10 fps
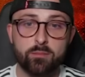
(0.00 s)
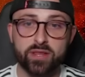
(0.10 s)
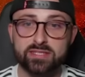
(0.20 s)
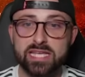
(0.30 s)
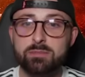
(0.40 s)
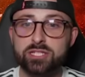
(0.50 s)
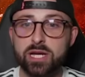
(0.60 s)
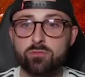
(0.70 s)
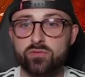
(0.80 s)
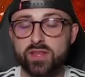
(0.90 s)
But the team in
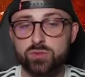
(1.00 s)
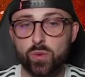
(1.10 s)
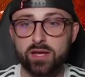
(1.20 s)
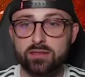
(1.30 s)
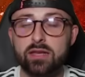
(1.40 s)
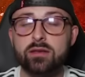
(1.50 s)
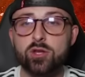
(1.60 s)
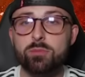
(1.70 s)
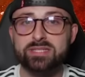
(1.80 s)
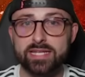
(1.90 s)
general for this week didn't
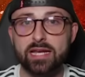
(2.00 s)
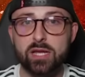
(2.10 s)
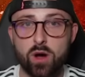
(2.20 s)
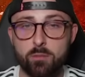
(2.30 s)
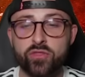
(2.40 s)
do particularly well.